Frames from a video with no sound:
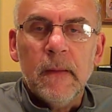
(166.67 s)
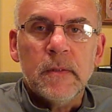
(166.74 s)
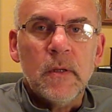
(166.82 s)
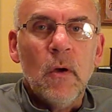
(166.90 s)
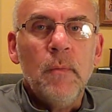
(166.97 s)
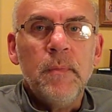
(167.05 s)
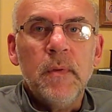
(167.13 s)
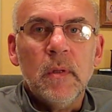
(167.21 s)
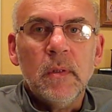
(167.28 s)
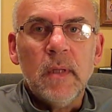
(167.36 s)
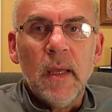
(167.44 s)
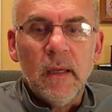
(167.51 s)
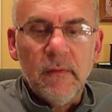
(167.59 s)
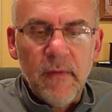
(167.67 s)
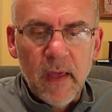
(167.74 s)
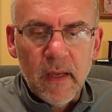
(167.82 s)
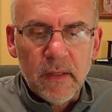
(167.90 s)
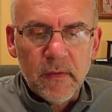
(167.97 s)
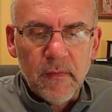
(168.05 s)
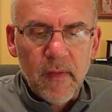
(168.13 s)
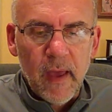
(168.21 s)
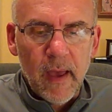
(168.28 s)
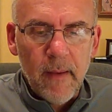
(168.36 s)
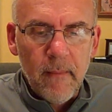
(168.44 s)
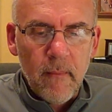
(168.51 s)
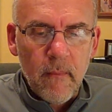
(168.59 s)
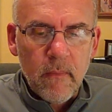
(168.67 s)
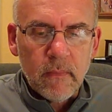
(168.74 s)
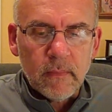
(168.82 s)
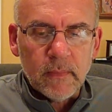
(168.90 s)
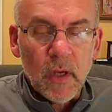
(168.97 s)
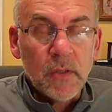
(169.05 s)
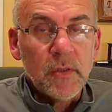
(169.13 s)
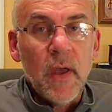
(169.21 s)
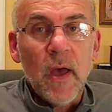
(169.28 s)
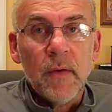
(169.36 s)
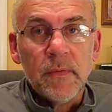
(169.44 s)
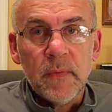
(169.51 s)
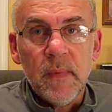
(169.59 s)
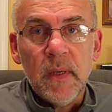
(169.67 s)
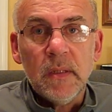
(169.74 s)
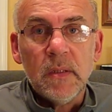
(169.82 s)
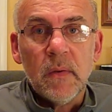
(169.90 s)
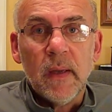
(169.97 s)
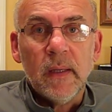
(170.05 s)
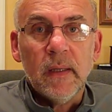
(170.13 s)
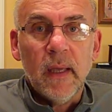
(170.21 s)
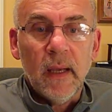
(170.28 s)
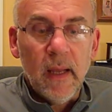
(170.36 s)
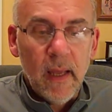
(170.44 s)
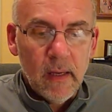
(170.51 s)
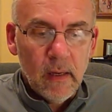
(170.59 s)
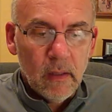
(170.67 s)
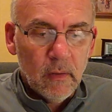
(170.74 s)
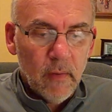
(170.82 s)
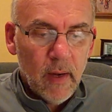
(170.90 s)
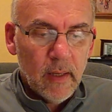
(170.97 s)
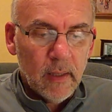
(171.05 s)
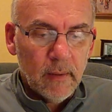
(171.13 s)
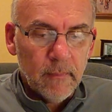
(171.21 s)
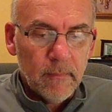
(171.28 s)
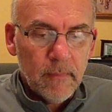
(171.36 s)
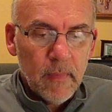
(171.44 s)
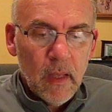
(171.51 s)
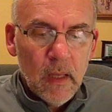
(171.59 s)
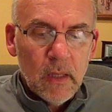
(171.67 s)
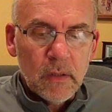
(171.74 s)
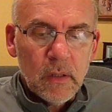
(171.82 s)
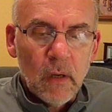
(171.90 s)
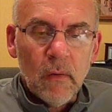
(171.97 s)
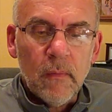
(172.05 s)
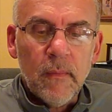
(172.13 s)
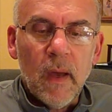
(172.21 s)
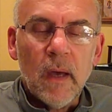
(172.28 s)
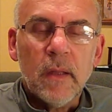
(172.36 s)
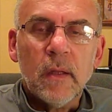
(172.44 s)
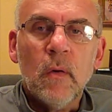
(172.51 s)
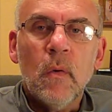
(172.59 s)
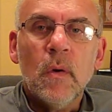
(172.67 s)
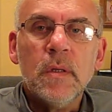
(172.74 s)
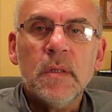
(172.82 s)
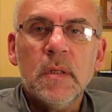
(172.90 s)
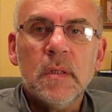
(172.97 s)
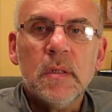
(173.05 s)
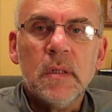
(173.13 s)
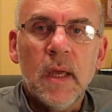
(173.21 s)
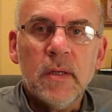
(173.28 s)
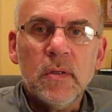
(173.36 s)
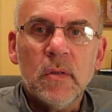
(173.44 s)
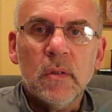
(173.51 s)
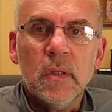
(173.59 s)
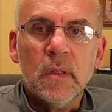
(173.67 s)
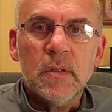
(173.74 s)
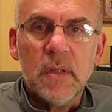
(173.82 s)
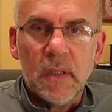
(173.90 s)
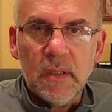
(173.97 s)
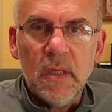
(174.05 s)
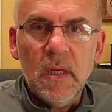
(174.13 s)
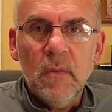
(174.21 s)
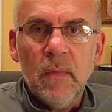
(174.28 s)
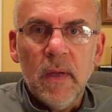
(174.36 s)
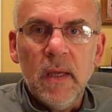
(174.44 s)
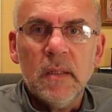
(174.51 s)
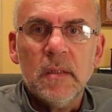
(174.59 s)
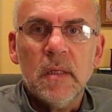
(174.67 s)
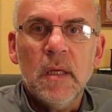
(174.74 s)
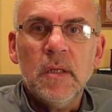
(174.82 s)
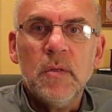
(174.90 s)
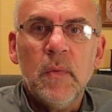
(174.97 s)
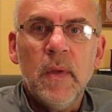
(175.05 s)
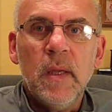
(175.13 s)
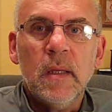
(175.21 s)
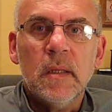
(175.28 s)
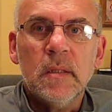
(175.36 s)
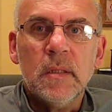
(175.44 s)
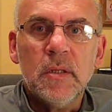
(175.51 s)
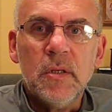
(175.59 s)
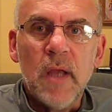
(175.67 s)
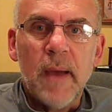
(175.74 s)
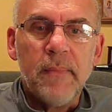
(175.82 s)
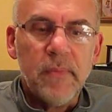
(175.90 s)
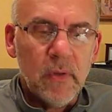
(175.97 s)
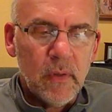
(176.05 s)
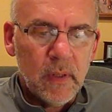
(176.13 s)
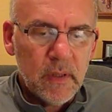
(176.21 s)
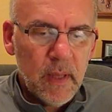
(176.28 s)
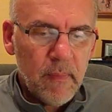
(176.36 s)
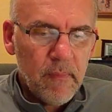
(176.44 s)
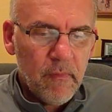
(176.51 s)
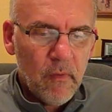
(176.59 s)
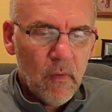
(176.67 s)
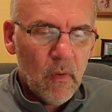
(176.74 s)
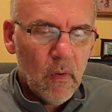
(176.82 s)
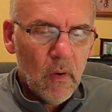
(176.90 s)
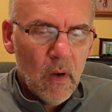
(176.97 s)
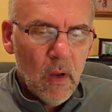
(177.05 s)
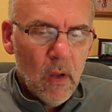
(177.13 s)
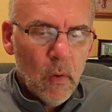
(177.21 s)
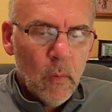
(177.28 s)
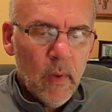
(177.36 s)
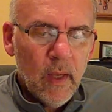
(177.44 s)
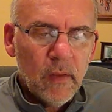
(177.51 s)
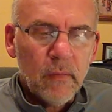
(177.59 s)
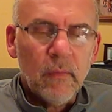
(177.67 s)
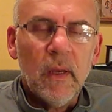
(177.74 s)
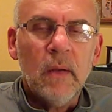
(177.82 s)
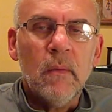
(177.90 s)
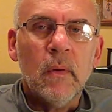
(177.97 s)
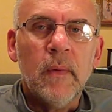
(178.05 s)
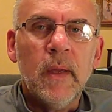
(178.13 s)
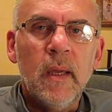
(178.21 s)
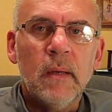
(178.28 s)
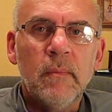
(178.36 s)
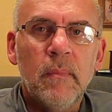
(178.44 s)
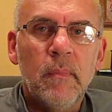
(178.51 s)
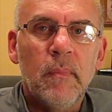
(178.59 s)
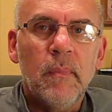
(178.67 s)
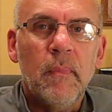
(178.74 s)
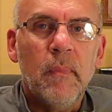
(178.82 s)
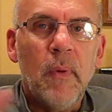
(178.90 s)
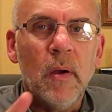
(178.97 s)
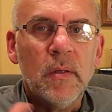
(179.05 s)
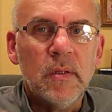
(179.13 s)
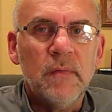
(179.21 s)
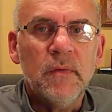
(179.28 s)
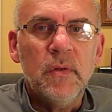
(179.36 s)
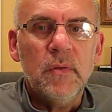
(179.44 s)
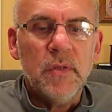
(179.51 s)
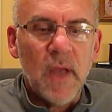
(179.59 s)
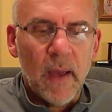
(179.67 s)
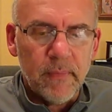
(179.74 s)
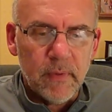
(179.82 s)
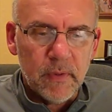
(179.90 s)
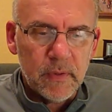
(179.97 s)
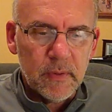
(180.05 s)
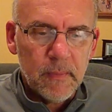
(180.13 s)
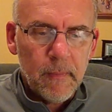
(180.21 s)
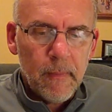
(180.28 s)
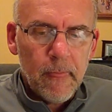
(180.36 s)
So I hope you'll take advantage of that. It also helps me so I can get ahead on grading. So the course is scheduled, there are 16 weeks. Each week is a chapter, except for week 3 where we hit parts of 2 chapters.